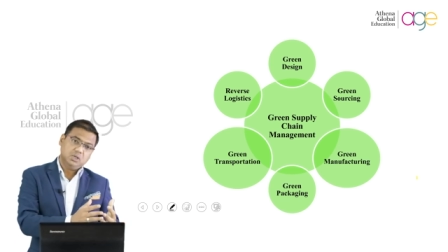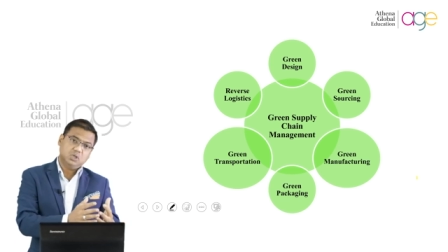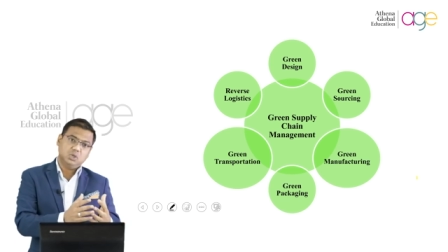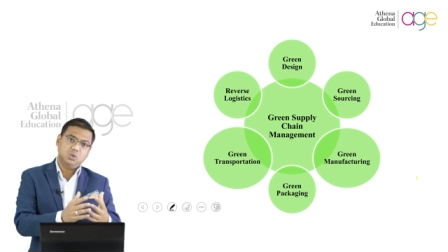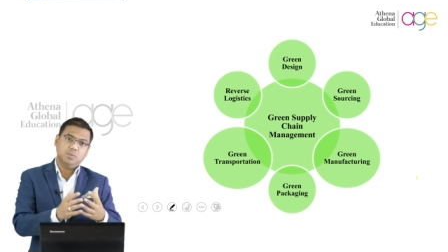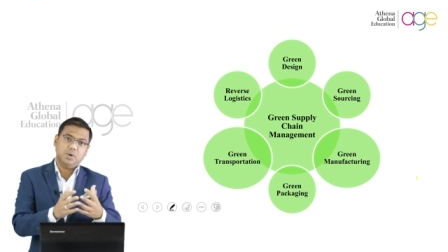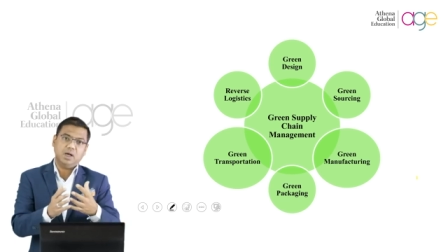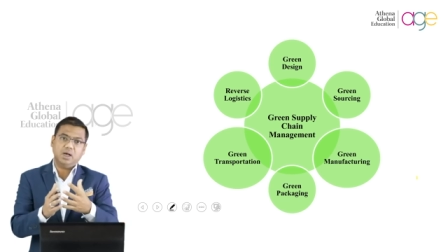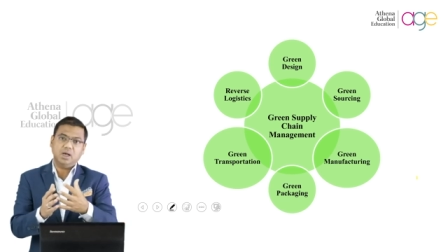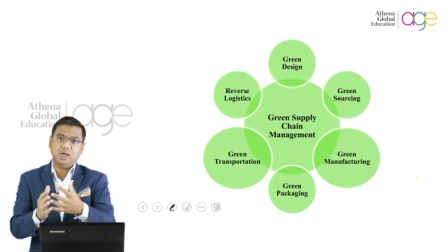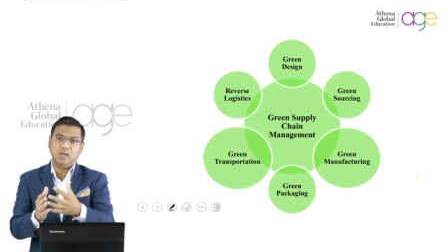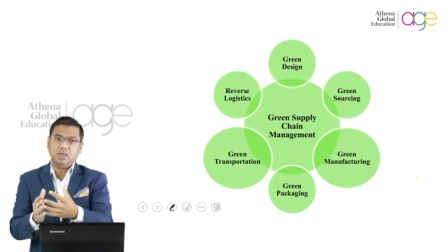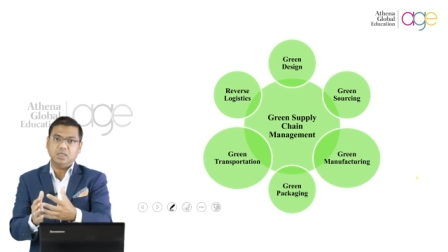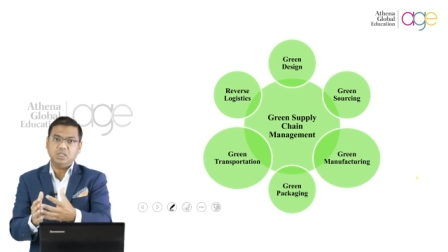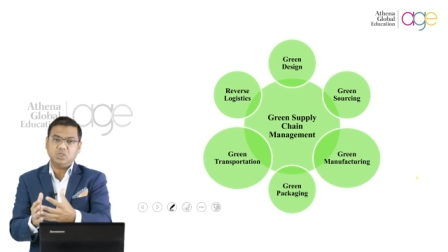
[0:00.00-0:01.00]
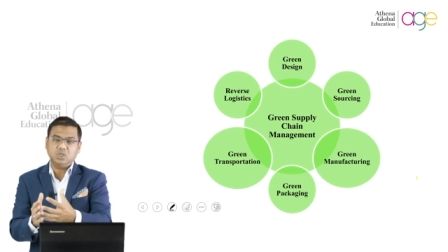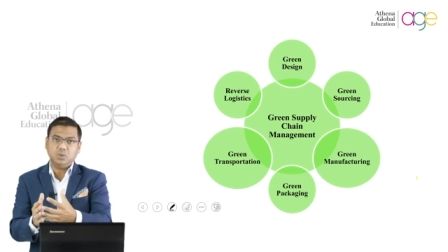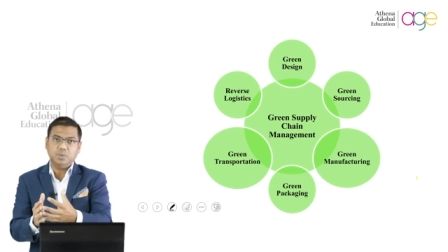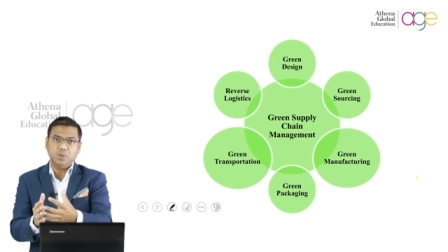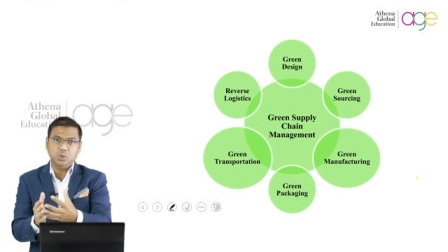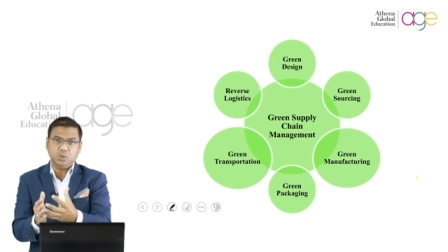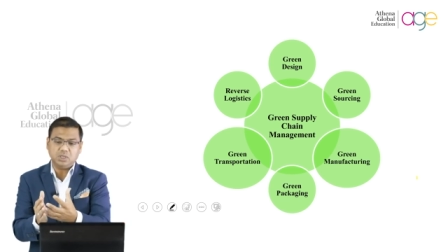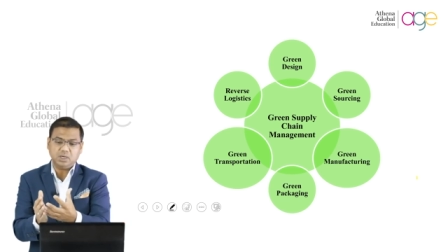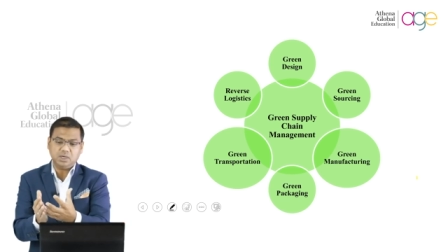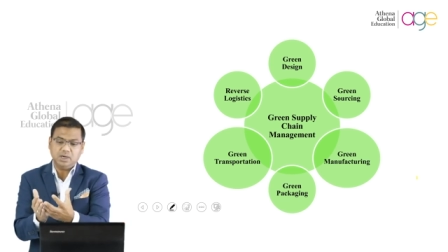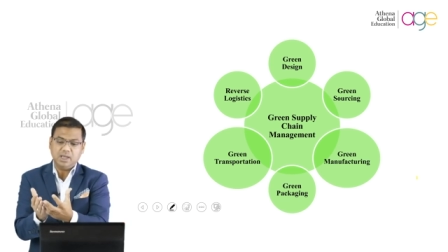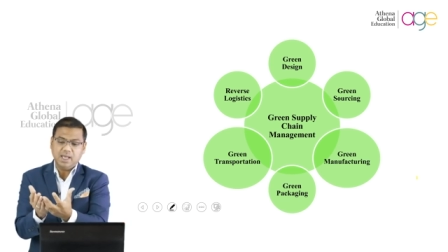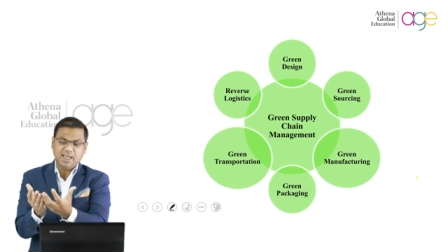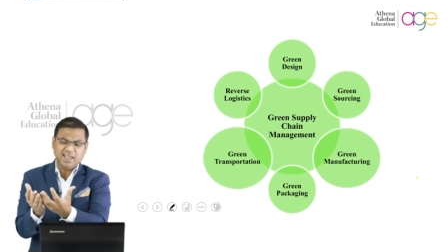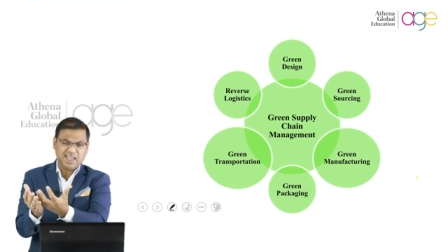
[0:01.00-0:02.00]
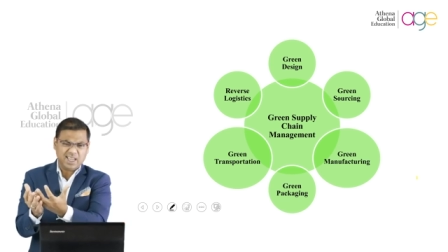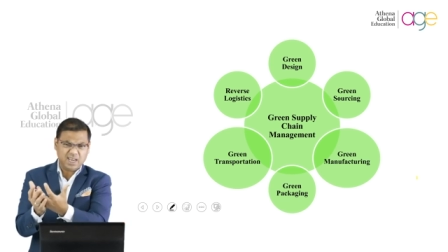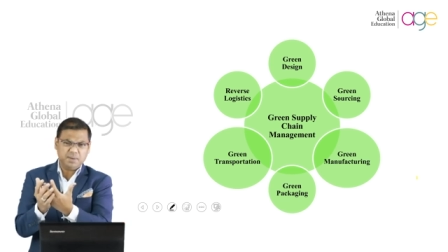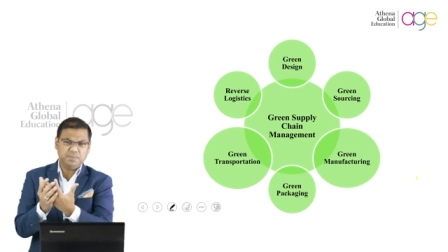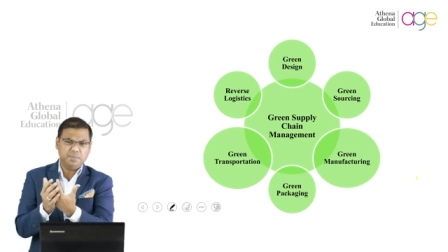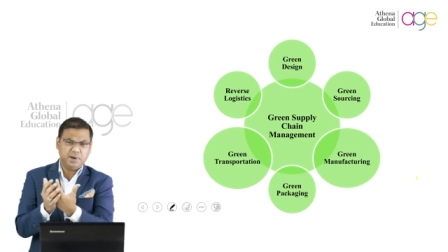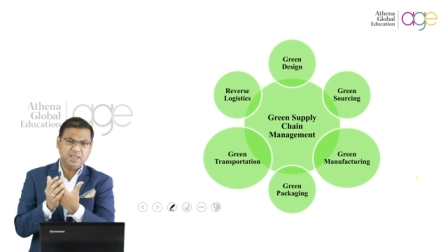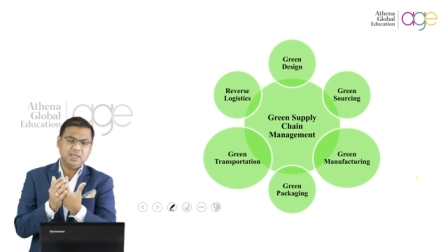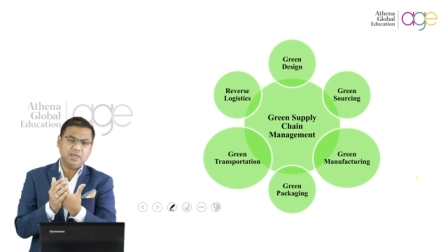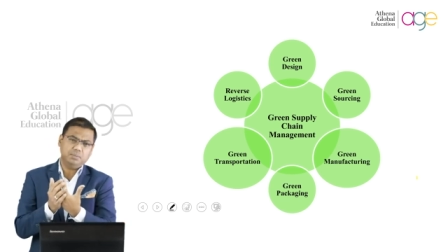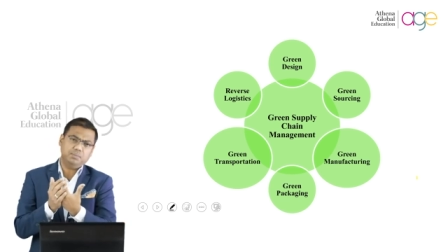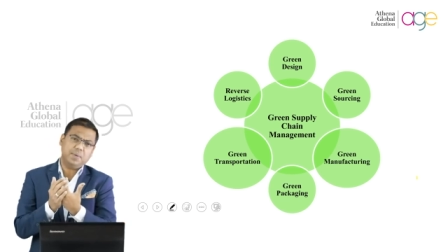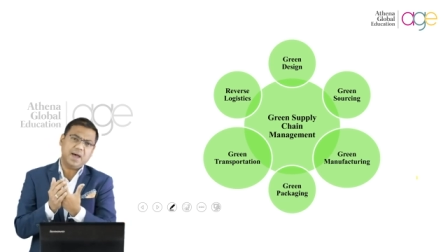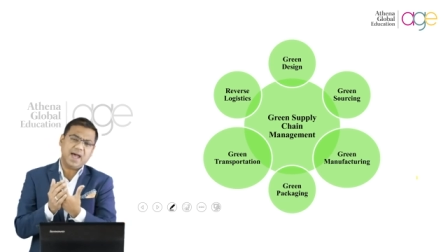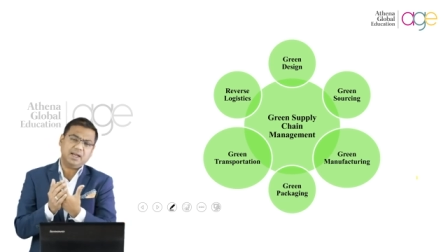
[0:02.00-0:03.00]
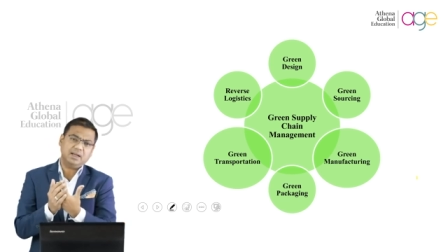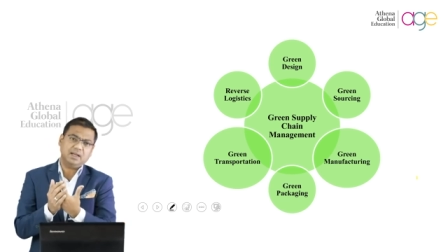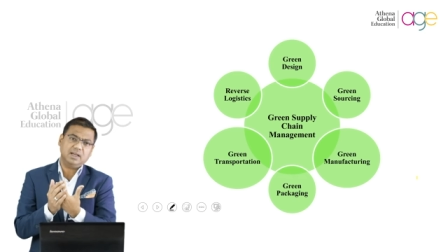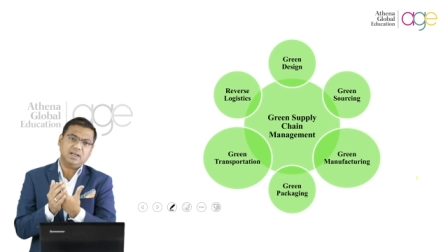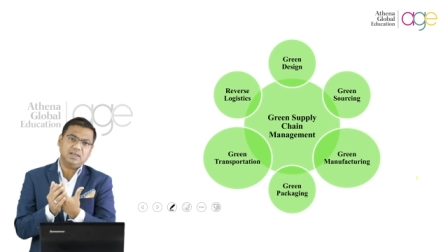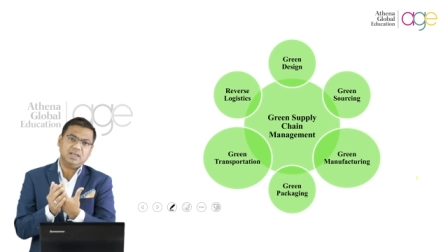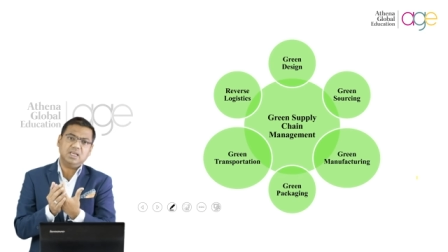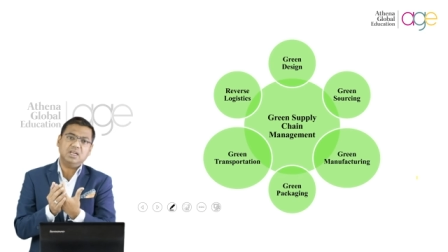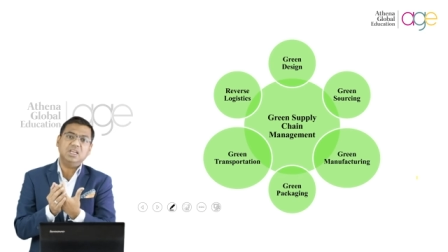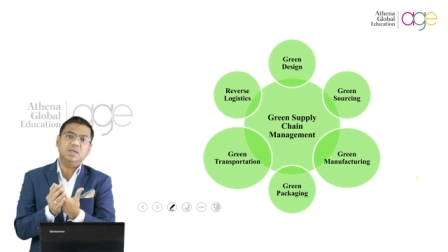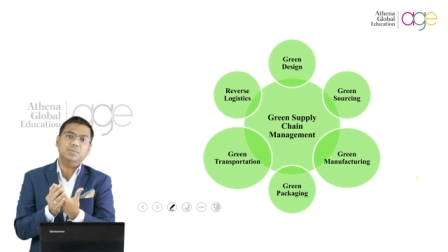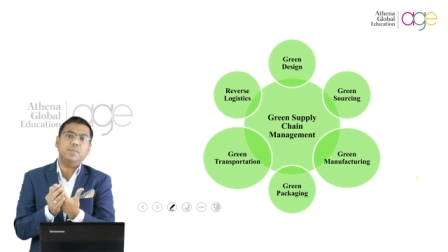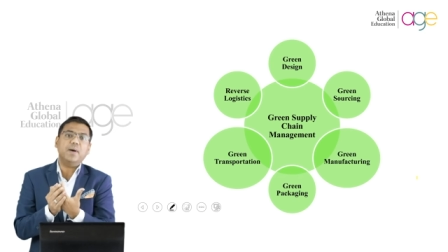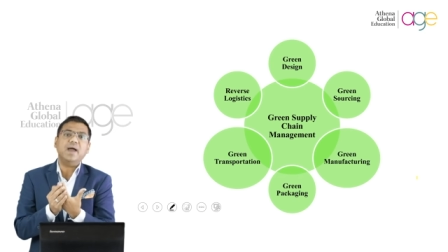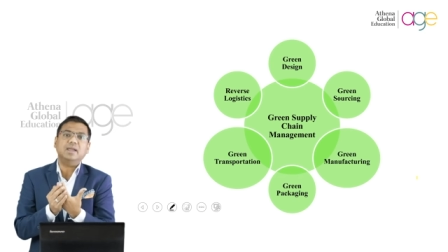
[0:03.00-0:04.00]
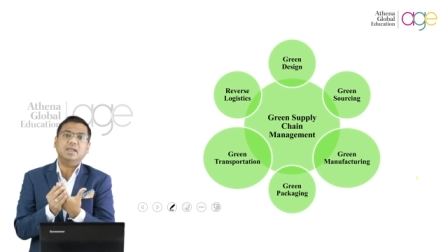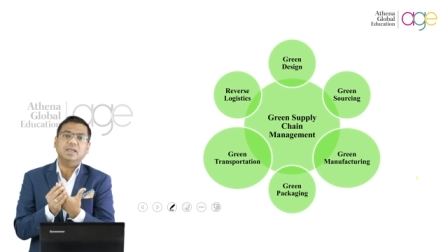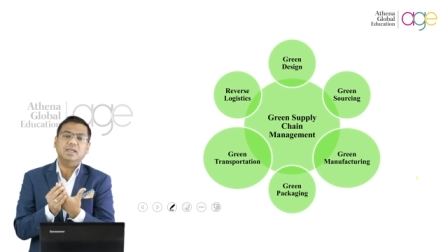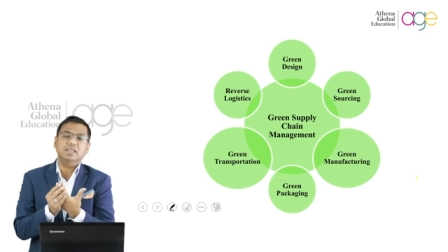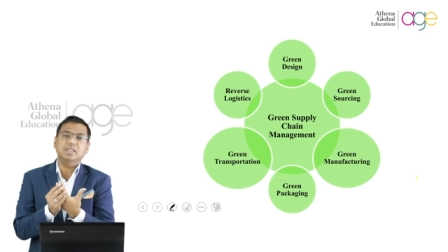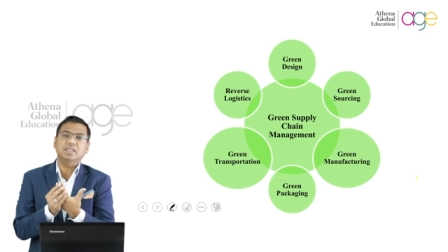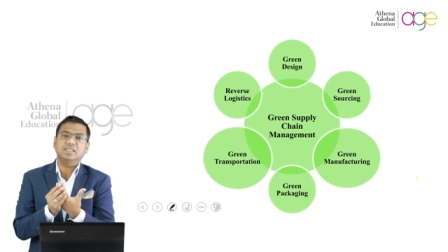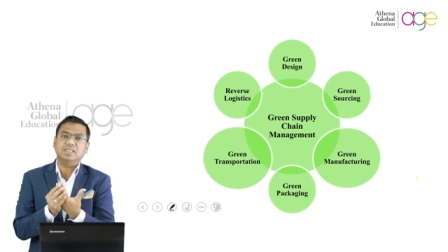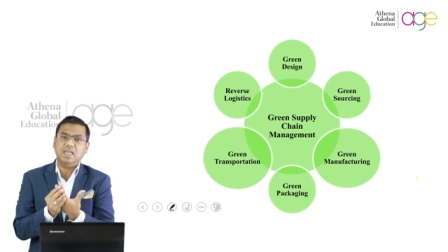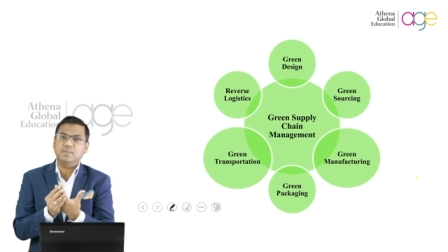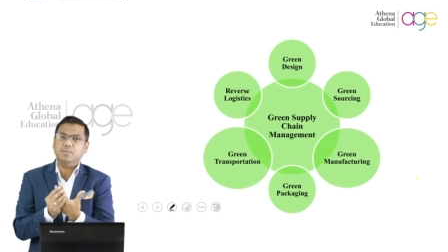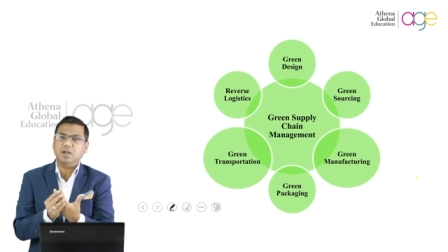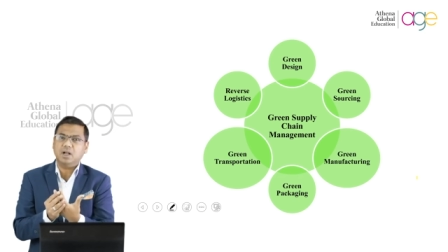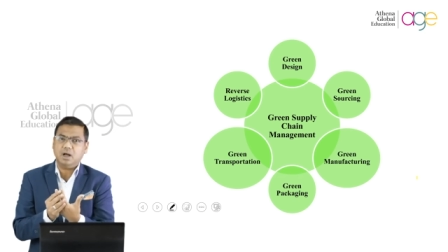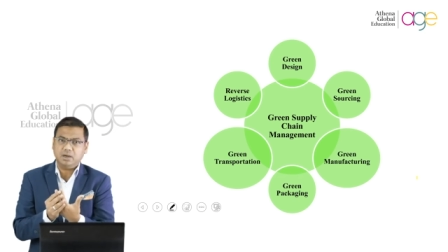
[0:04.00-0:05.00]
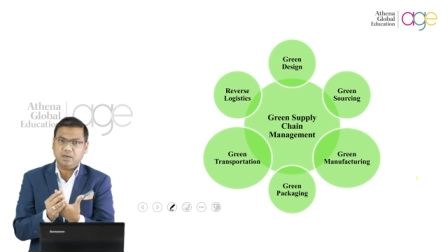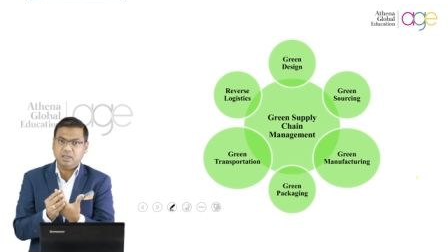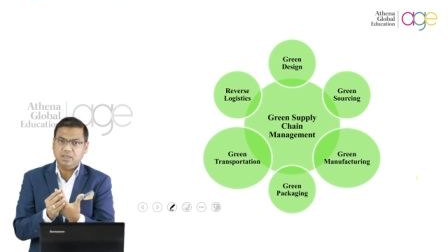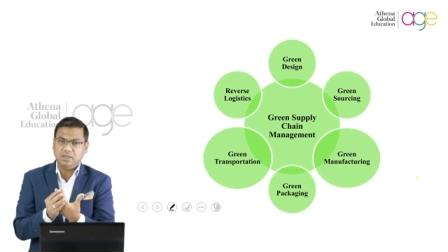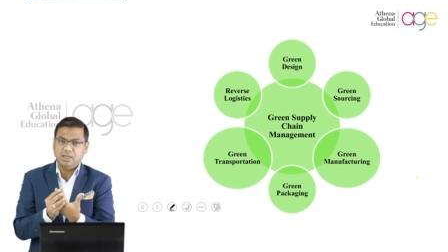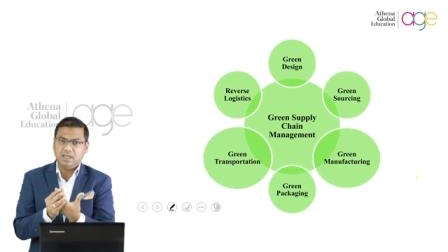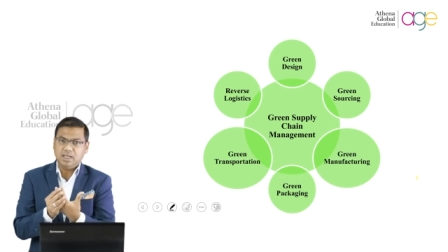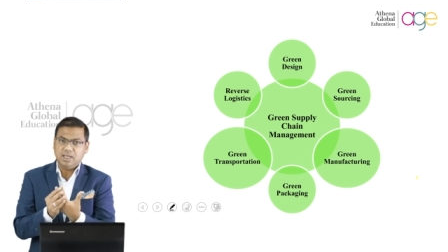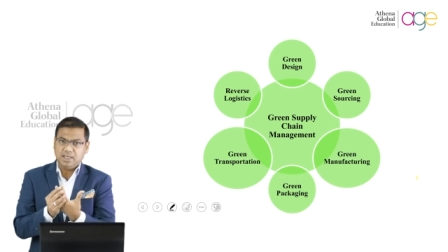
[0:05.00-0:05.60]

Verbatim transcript: to my distributor, can I bring it back? Can I repack in the same carton?